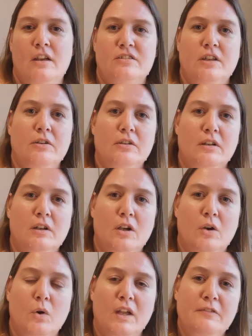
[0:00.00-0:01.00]
So
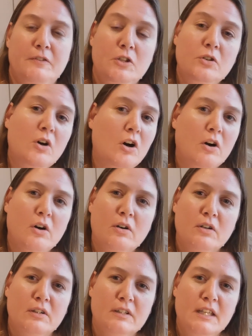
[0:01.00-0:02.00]
if you
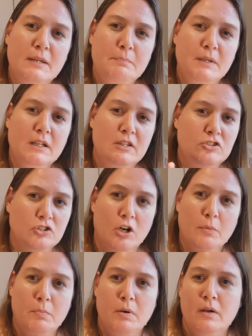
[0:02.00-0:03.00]
are keeping a
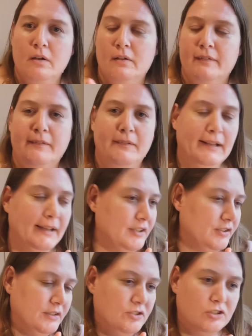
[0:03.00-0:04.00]
job, a
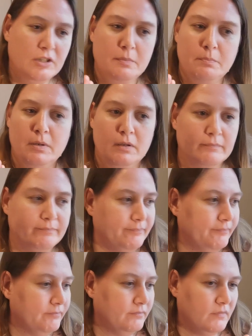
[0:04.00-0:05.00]
relationship,
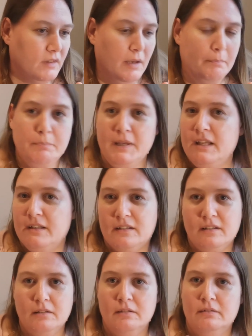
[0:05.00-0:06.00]
a
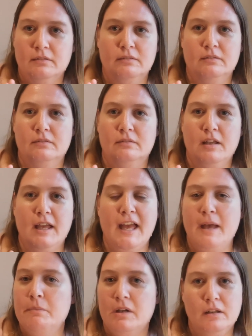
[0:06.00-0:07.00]
pen, a
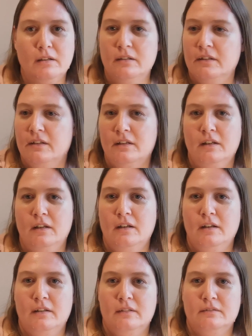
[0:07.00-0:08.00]
hammer,
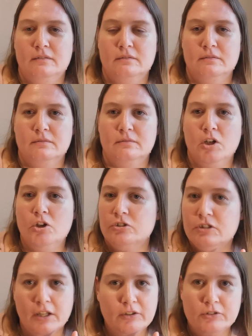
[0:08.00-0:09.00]

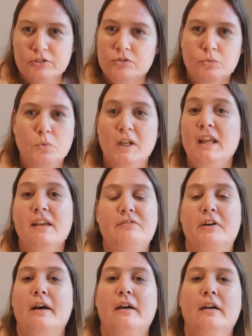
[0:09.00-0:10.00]
old clothes,
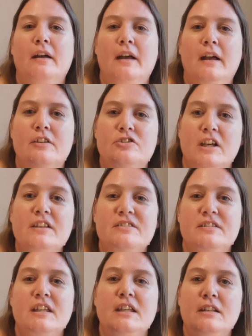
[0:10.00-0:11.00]
whatever,
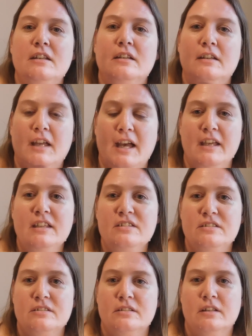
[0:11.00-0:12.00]
just in
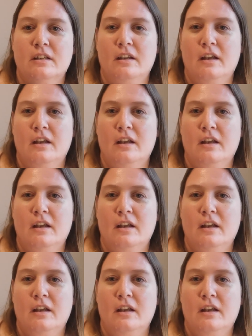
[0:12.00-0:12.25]
case,